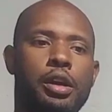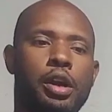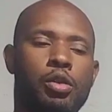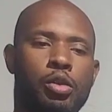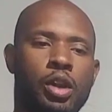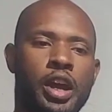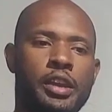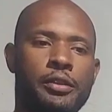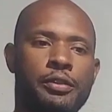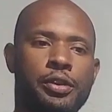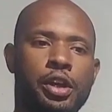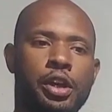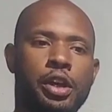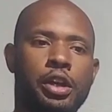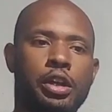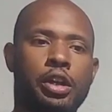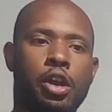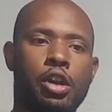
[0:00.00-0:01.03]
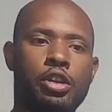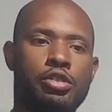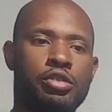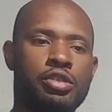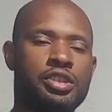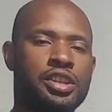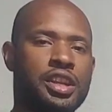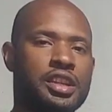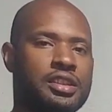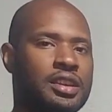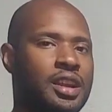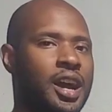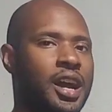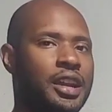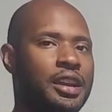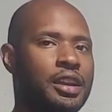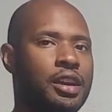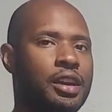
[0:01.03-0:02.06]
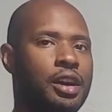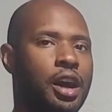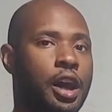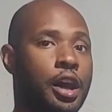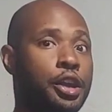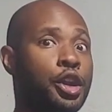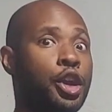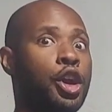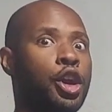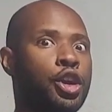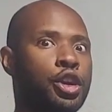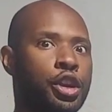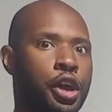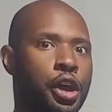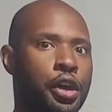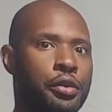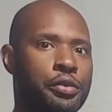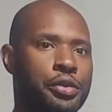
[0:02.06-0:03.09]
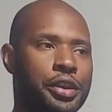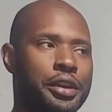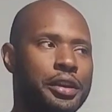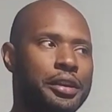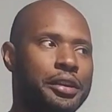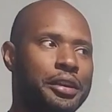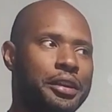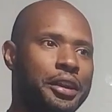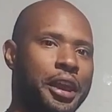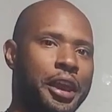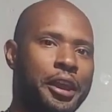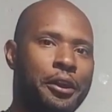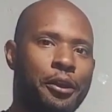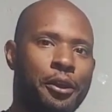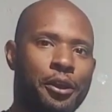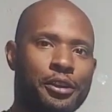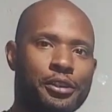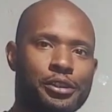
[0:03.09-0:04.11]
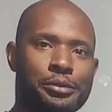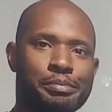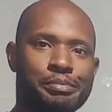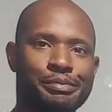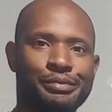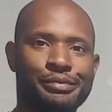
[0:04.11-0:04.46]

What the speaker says: a cartridge that's not unheard of in ARs,